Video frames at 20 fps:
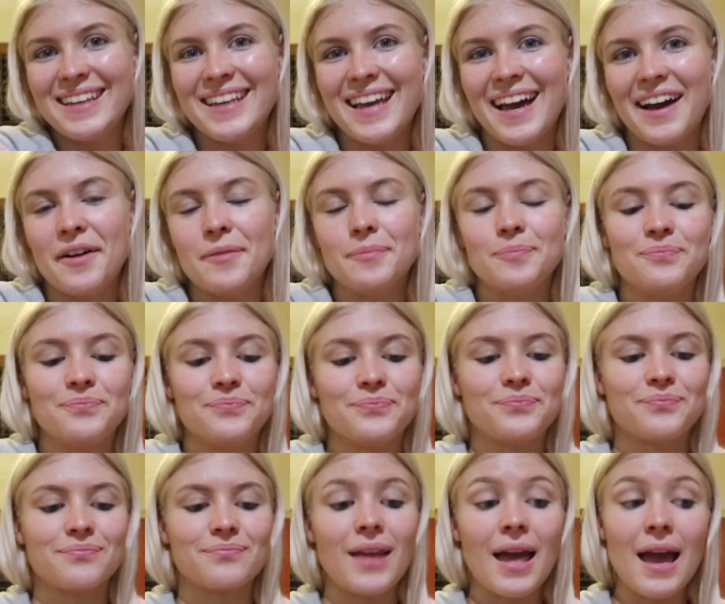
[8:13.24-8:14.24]
yeah.
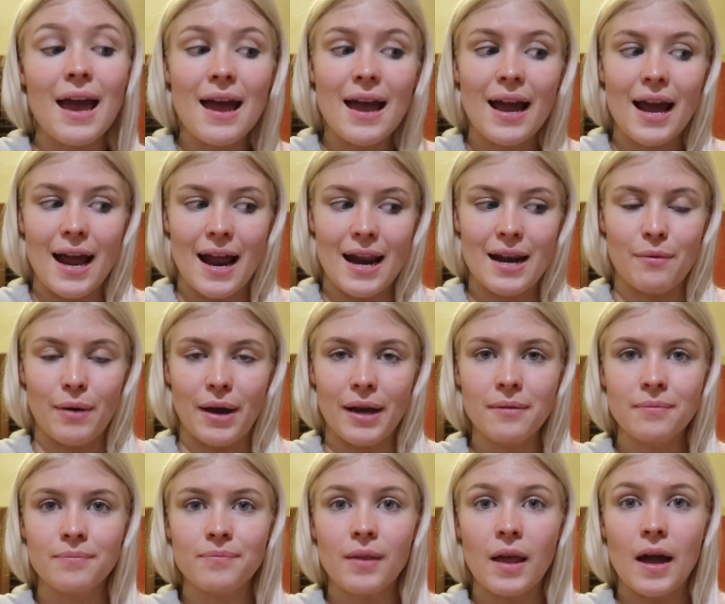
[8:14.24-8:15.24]

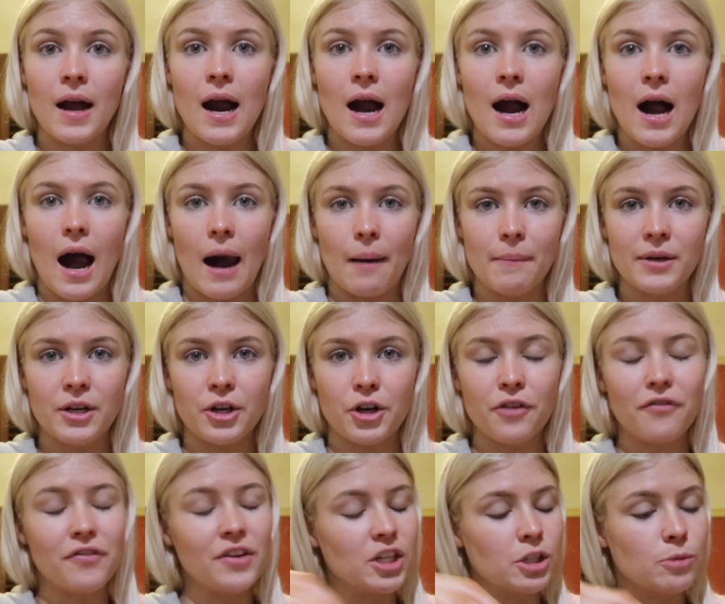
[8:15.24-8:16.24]
Anyway, I'm gonna
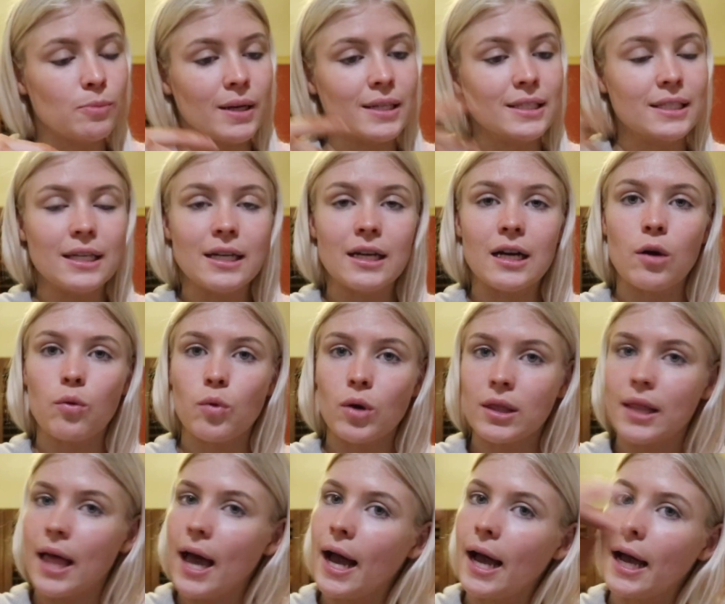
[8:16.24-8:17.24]
go finish my dinner,
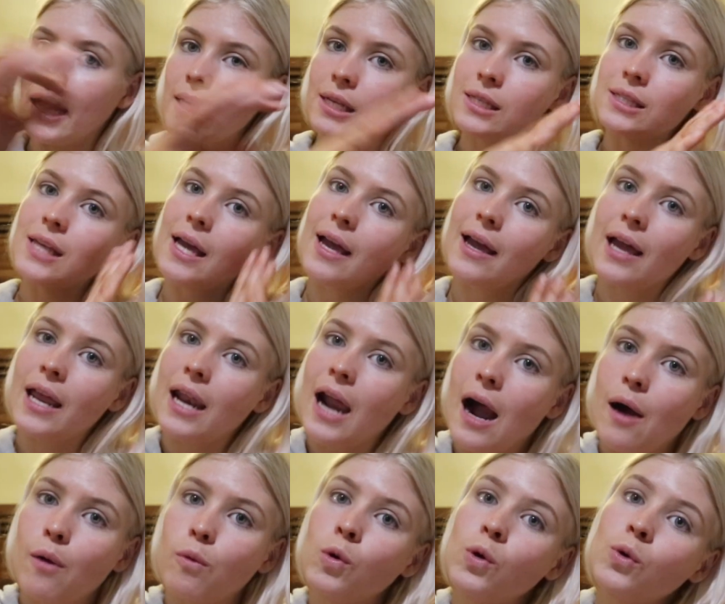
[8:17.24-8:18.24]
relax, and
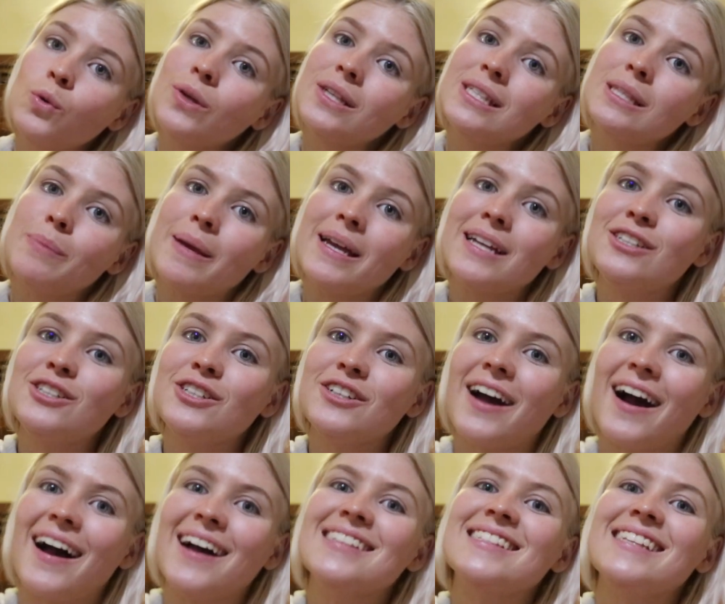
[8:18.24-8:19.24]
I will speak to you
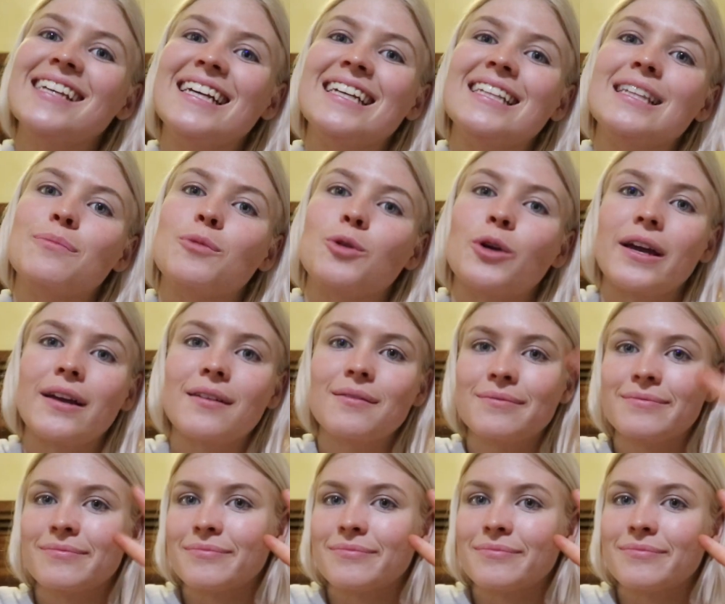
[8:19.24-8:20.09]
guys in the morning.